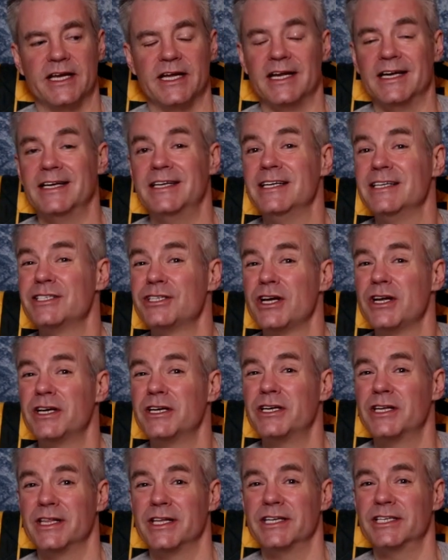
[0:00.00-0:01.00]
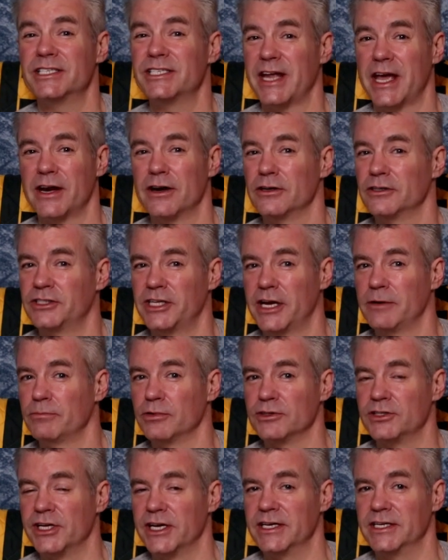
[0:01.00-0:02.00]
in addition to the standard
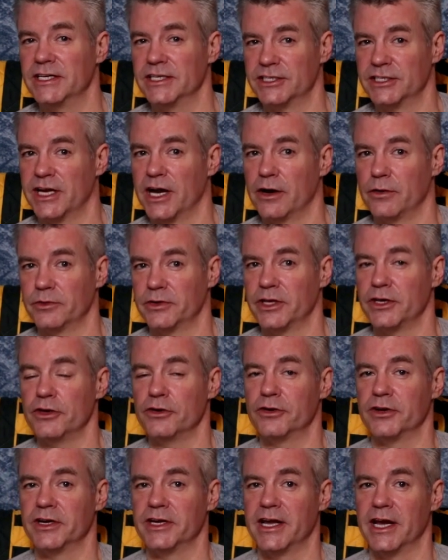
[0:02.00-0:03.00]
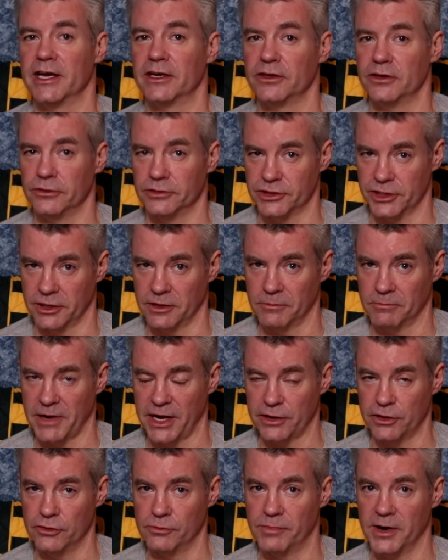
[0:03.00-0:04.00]
10% discount that you can get using
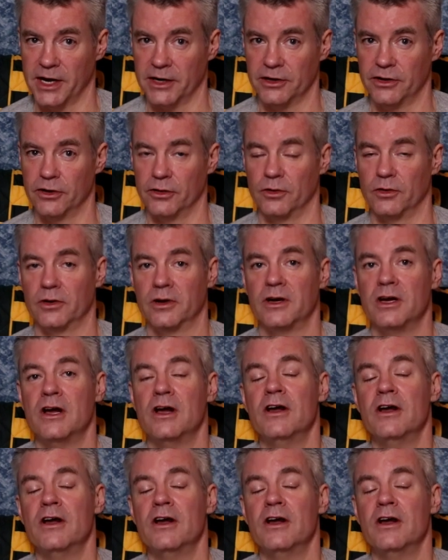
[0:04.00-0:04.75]
my coupon code,